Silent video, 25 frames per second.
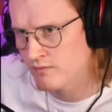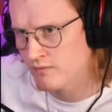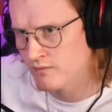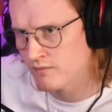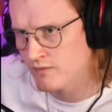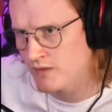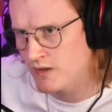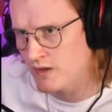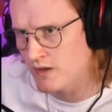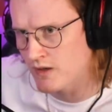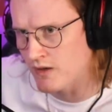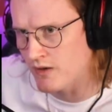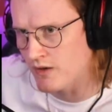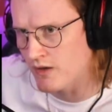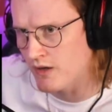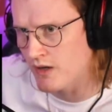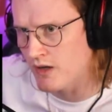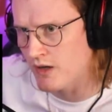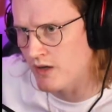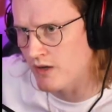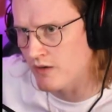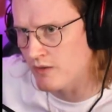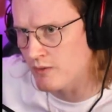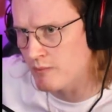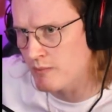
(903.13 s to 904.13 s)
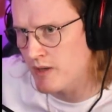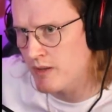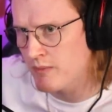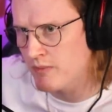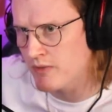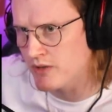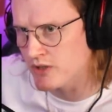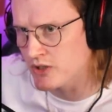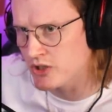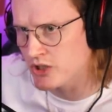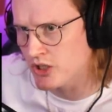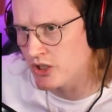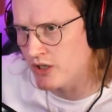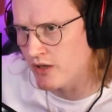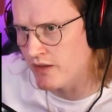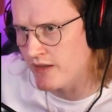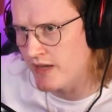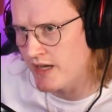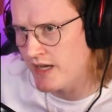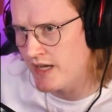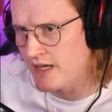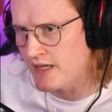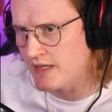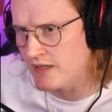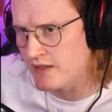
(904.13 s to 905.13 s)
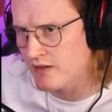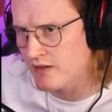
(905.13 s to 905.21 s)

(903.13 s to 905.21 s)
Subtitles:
Oh no, the baby got shot in the head.